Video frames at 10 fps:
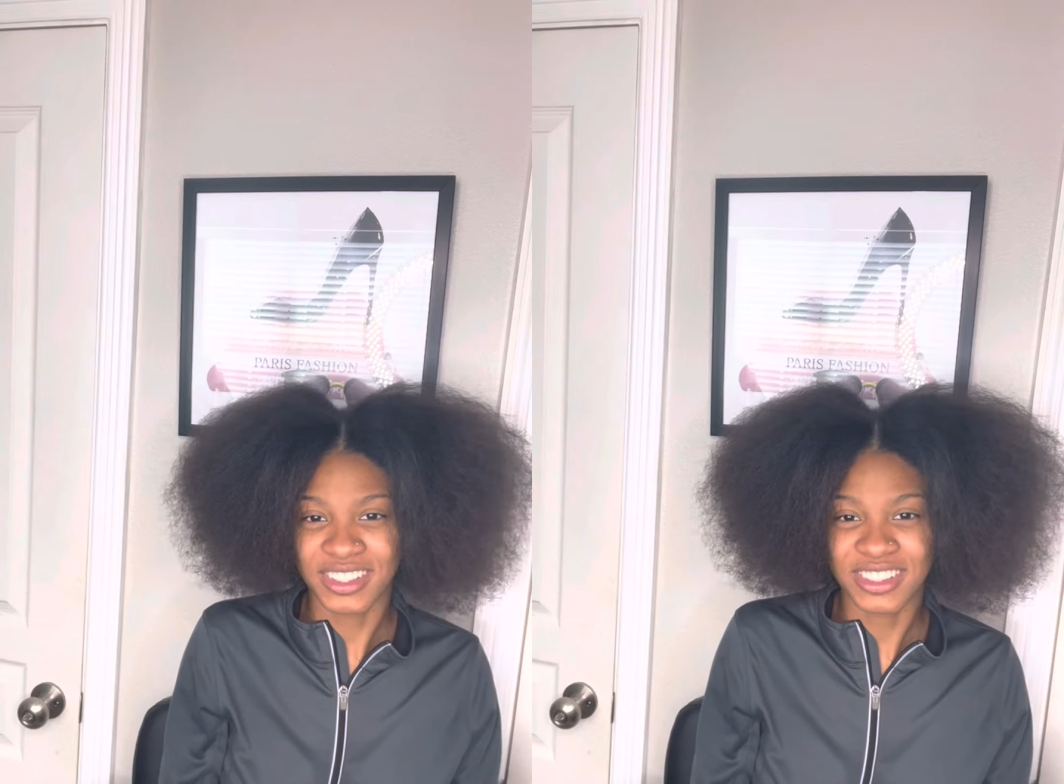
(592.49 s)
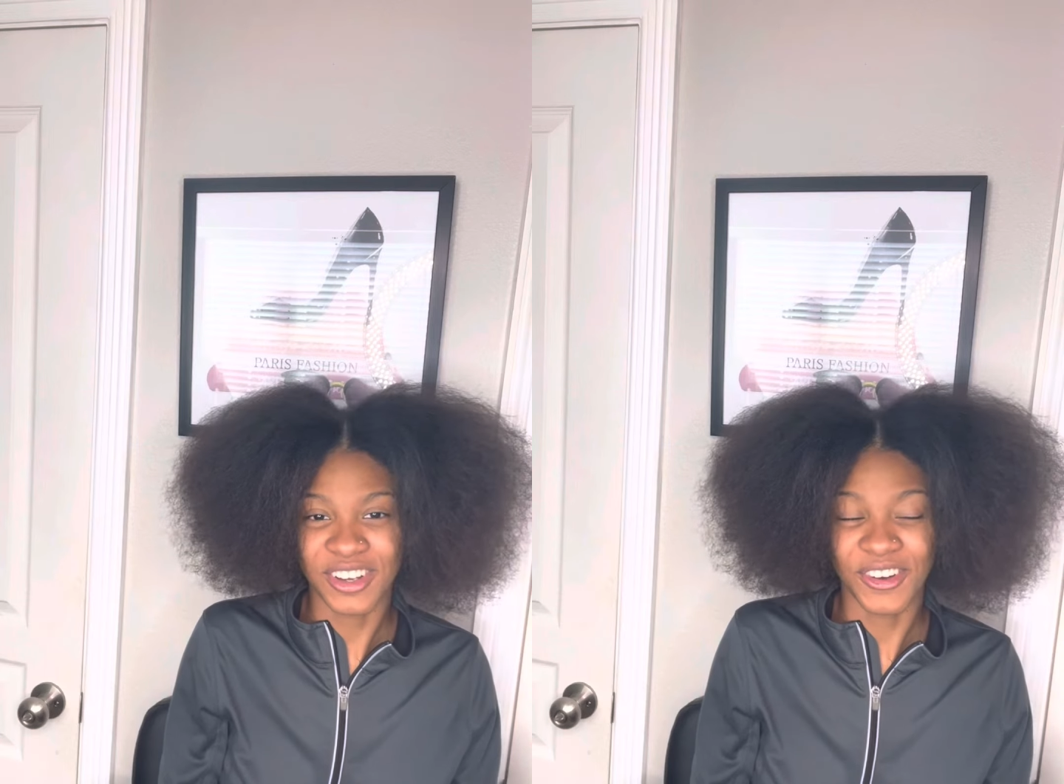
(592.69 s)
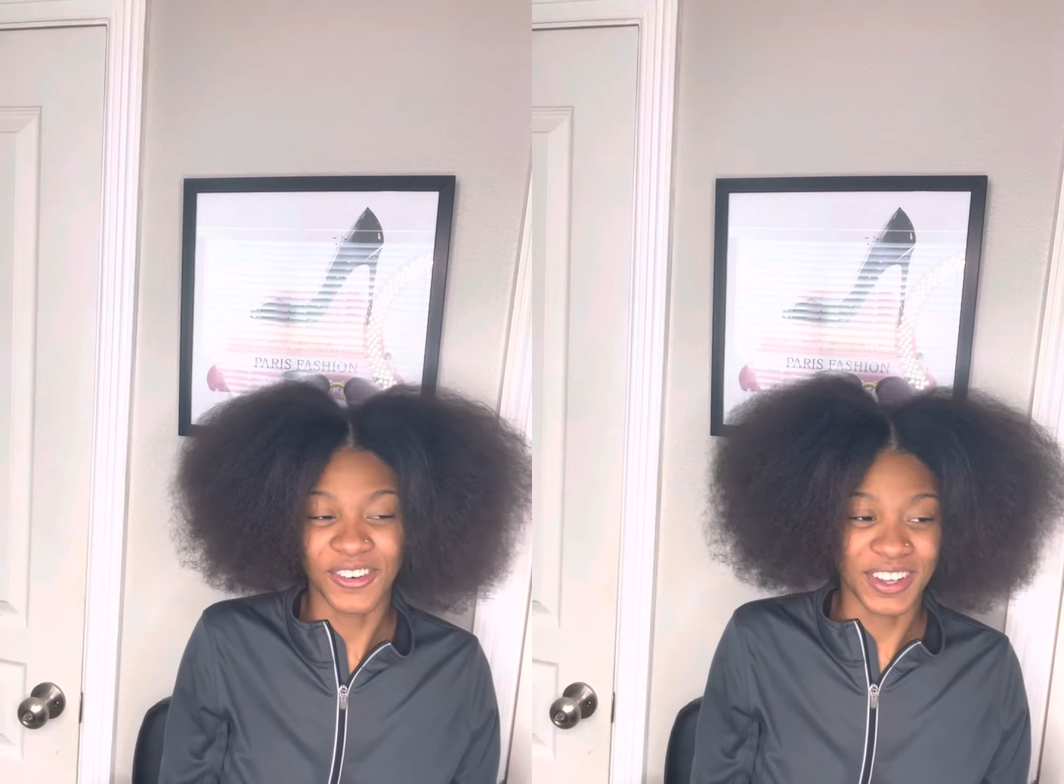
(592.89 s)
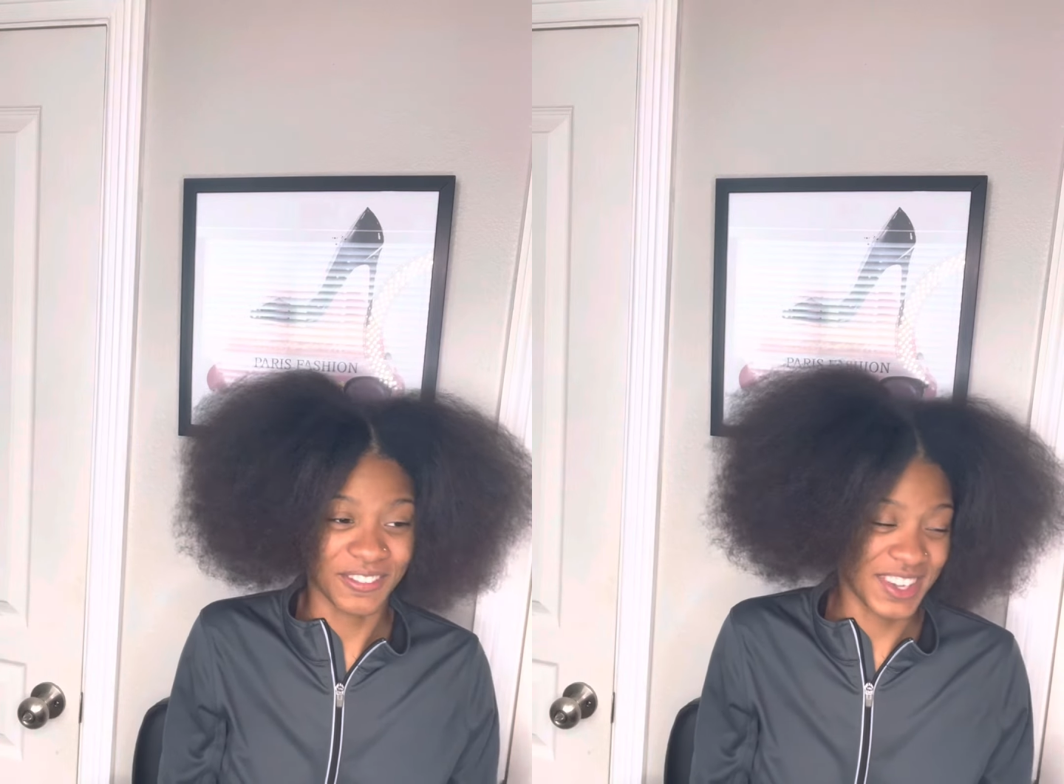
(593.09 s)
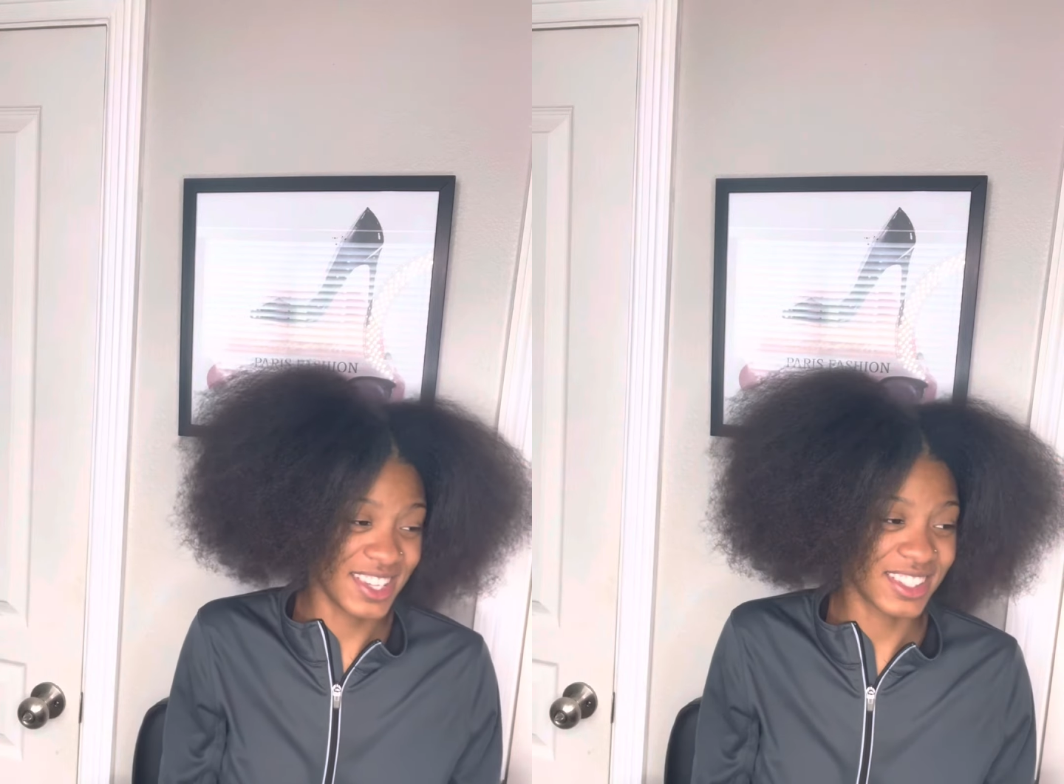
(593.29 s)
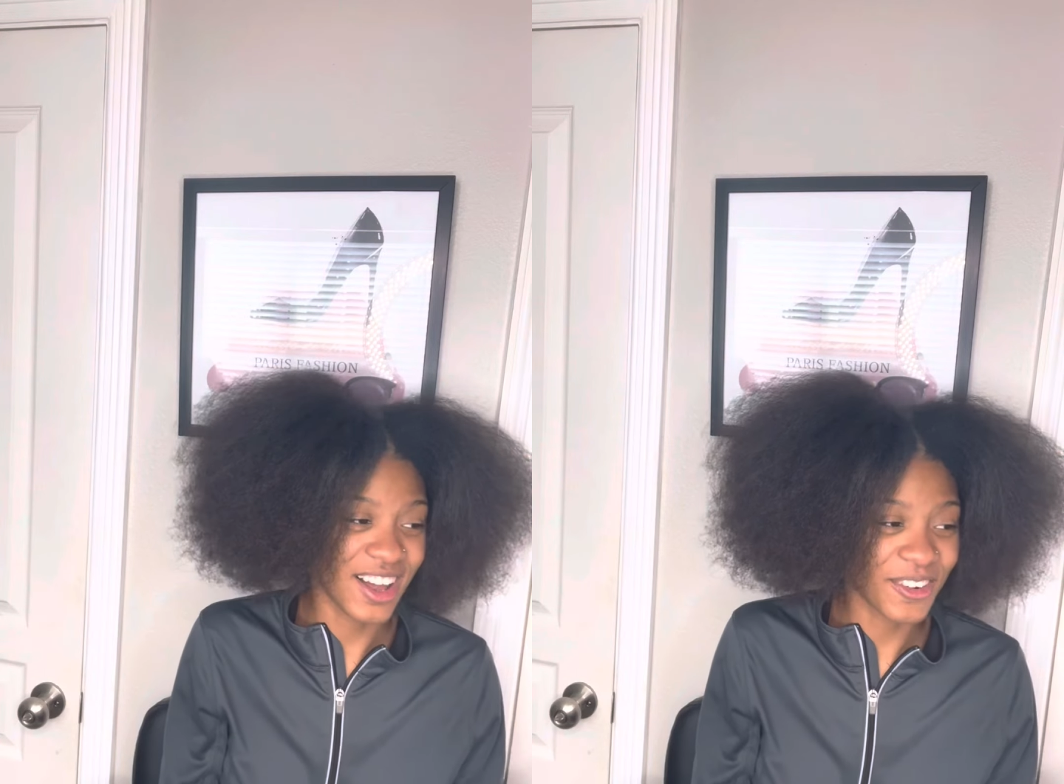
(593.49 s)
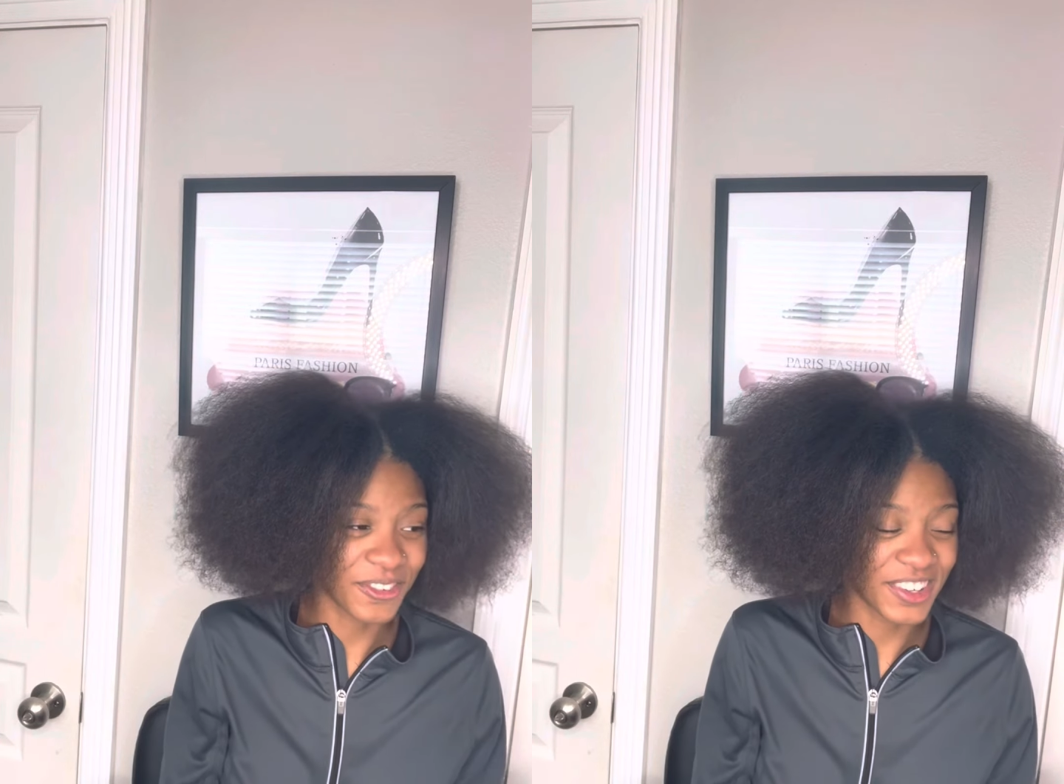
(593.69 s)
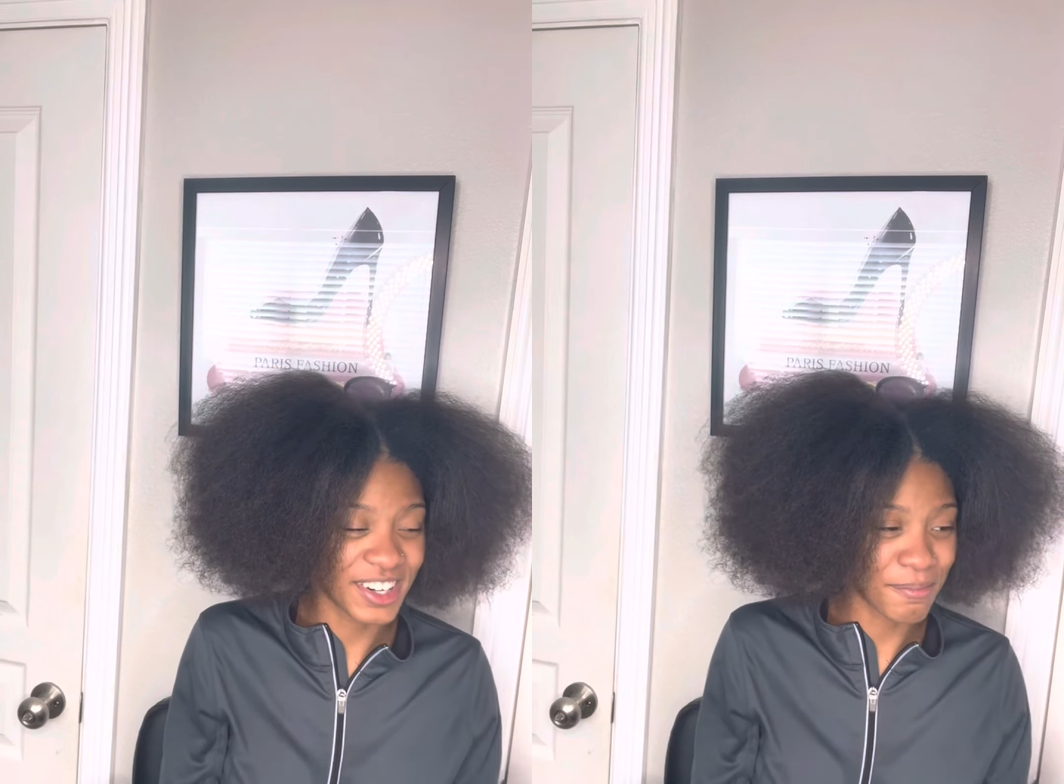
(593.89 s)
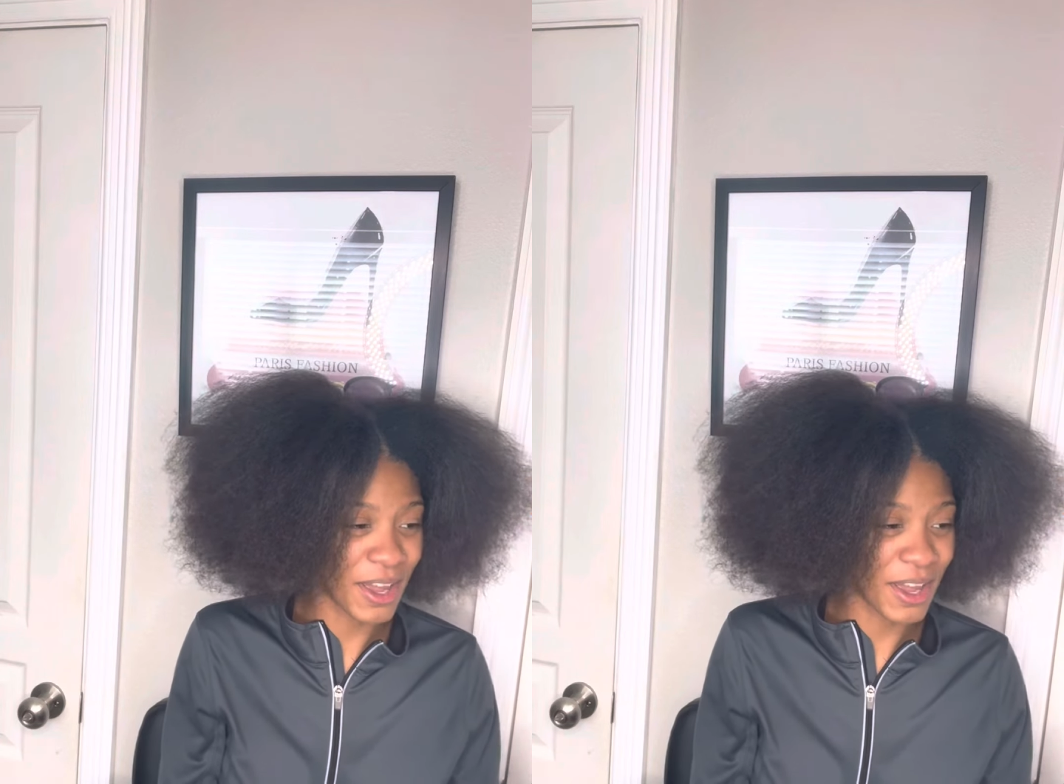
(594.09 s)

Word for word: So if he's offering to